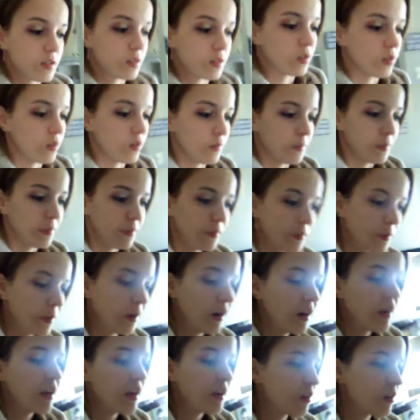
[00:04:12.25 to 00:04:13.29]
So before
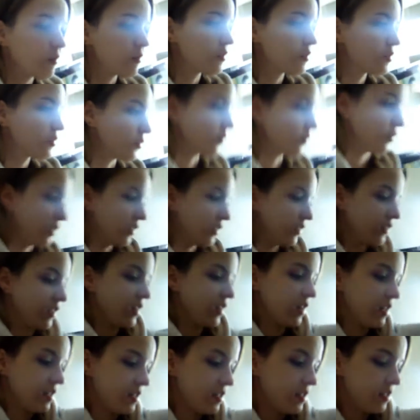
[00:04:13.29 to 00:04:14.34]
I go to school,
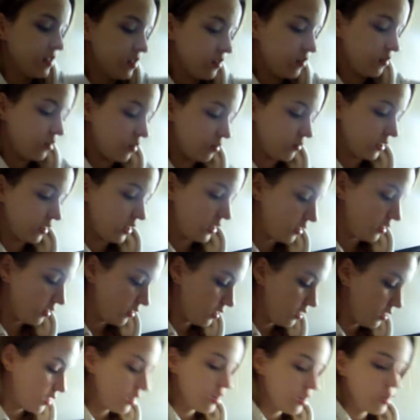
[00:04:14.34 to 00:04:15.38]
like it's still only
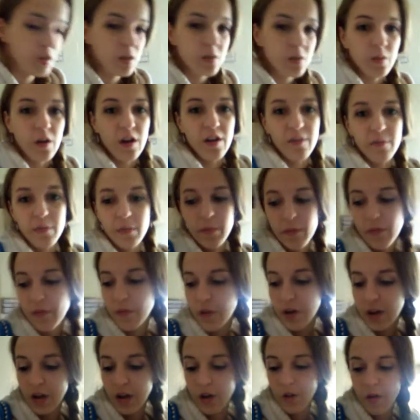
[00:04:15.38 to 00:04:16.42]
12, so
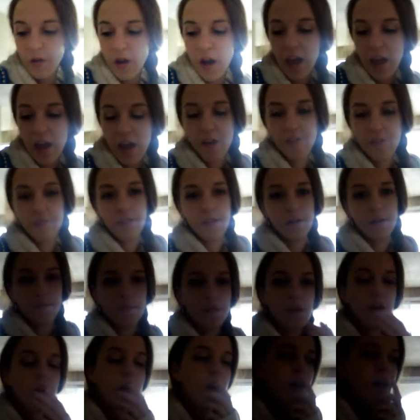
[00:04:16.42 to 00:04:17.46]
before I go, I have a
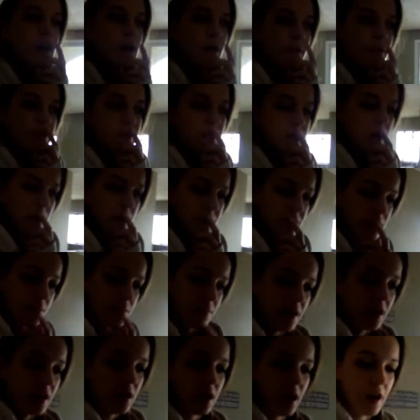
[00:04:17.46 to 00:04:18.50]
couple of stops to
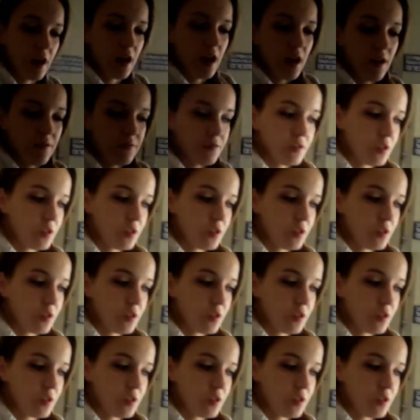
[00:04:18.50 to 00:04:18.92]
make. I have